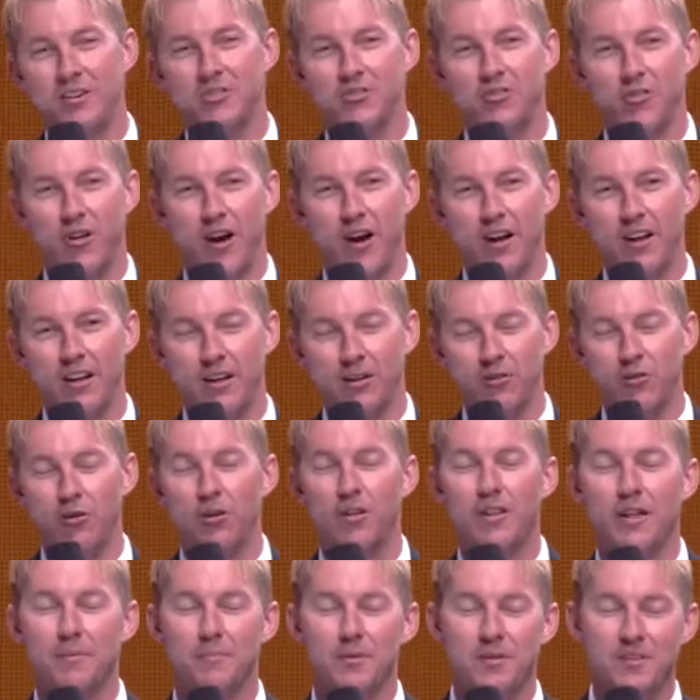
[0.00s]
training, not
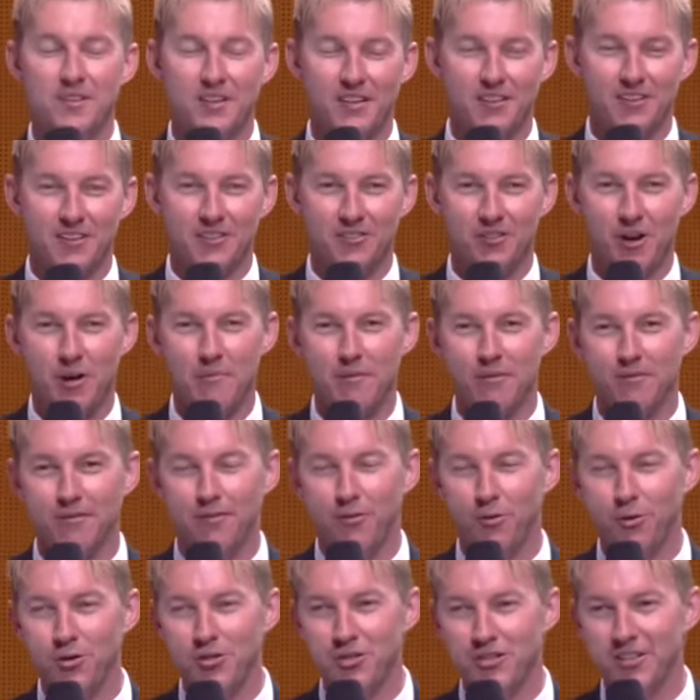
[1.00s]
at that particular time,
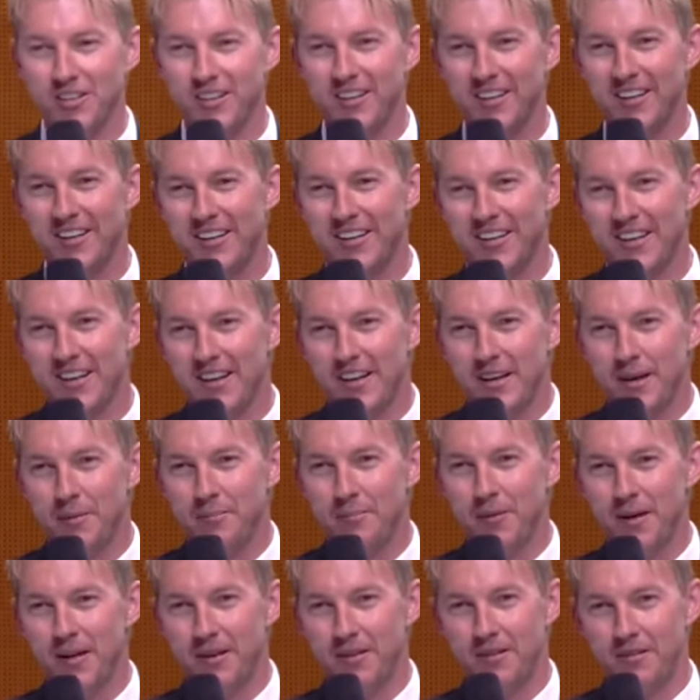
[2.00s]
unfortunately,
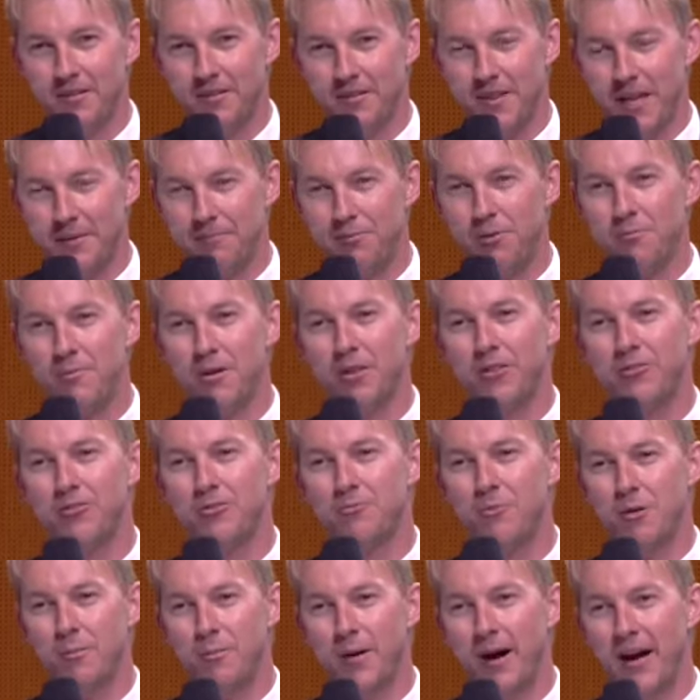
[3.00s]
but they put me through
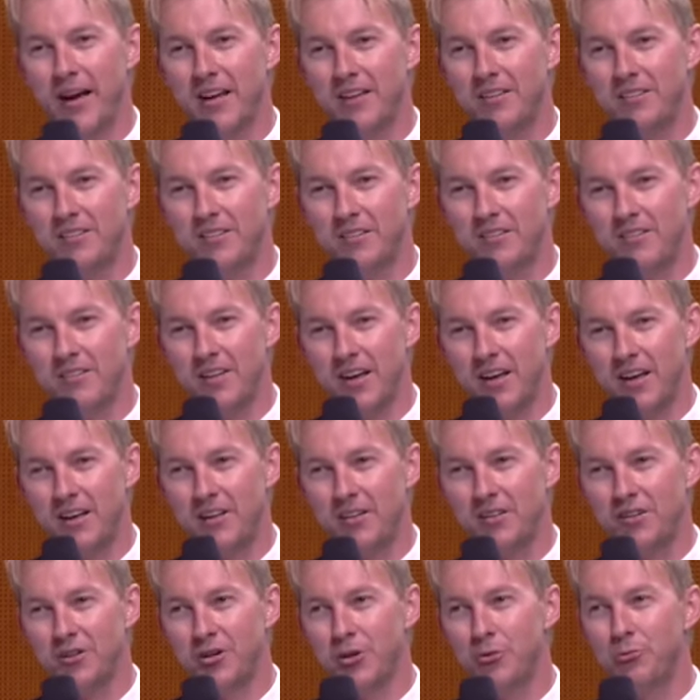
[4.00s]
my paces,
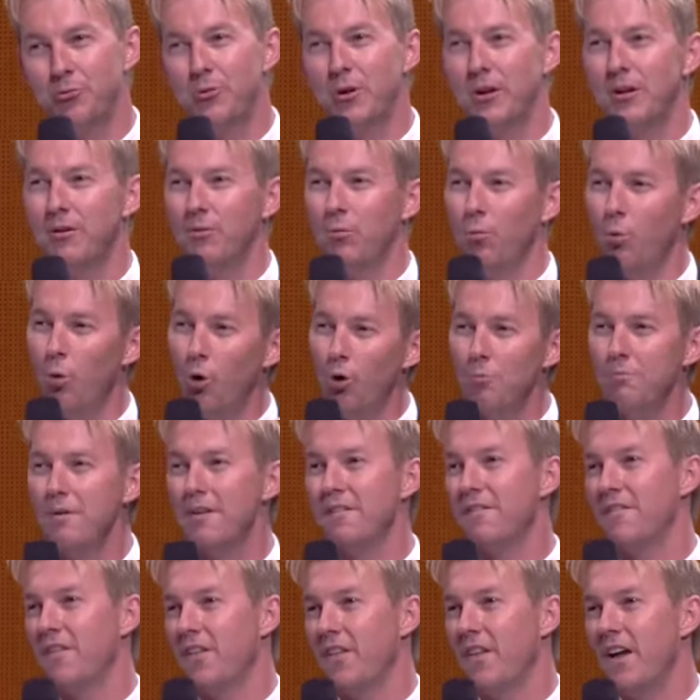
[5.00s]
and to reward me
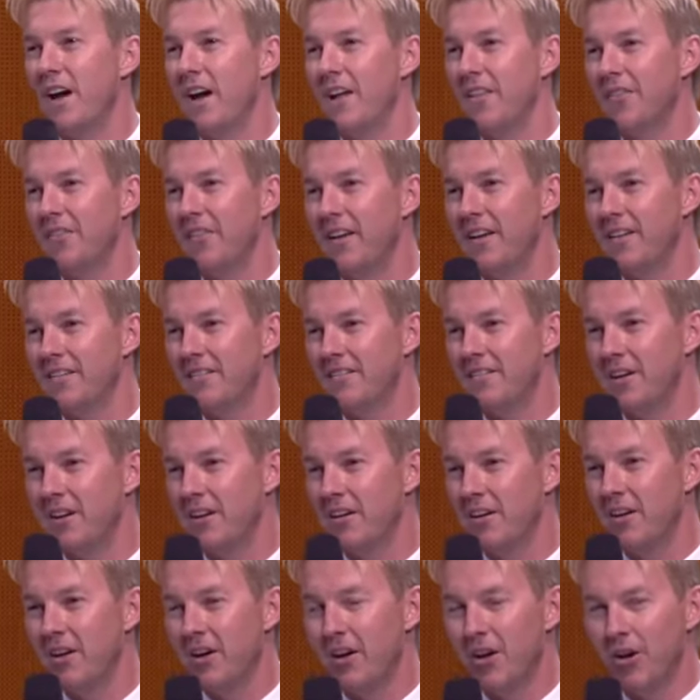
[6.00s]
for that, they
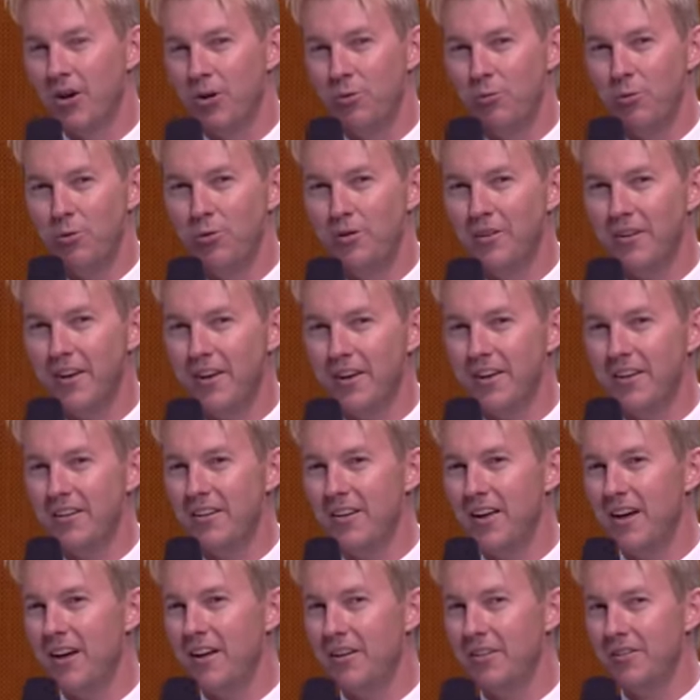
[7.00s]
said, we'll take you
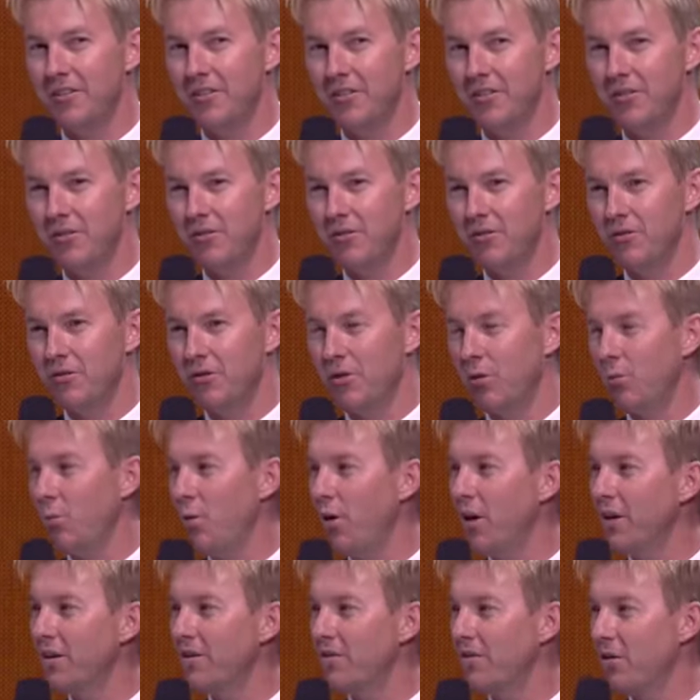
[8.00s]
down to the
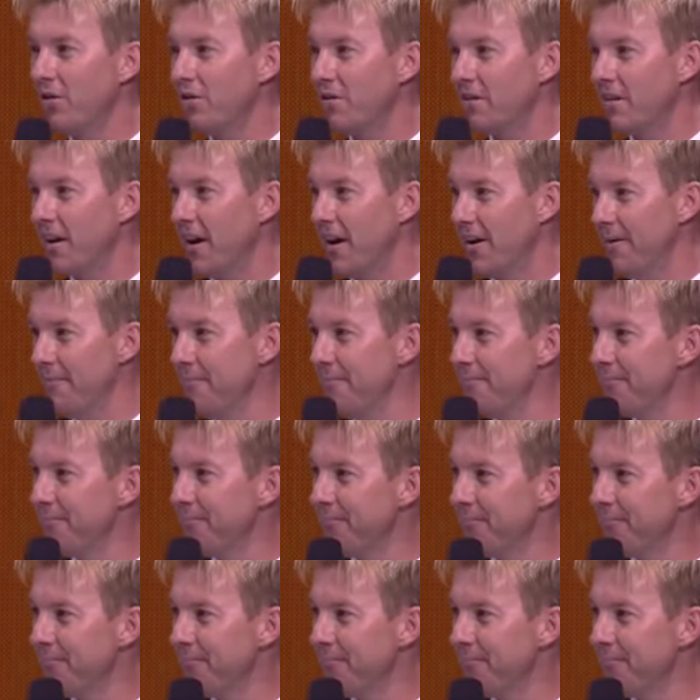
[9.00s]
White Sox game